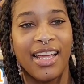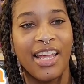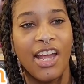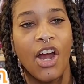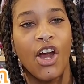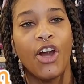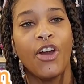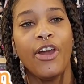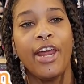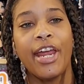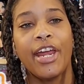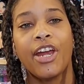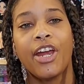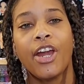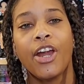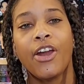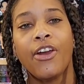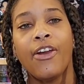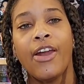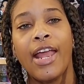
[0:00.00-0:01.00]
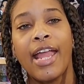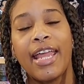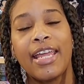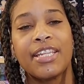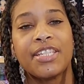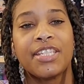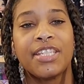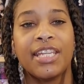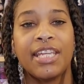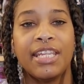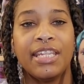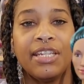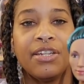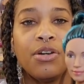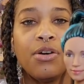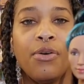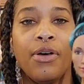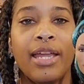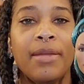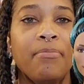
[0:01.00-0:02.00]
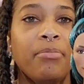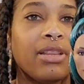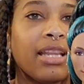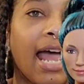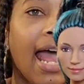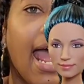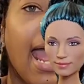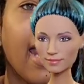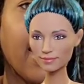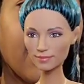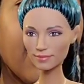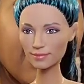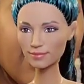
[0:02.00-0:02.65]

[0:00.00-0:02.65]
Her hair is teal and black,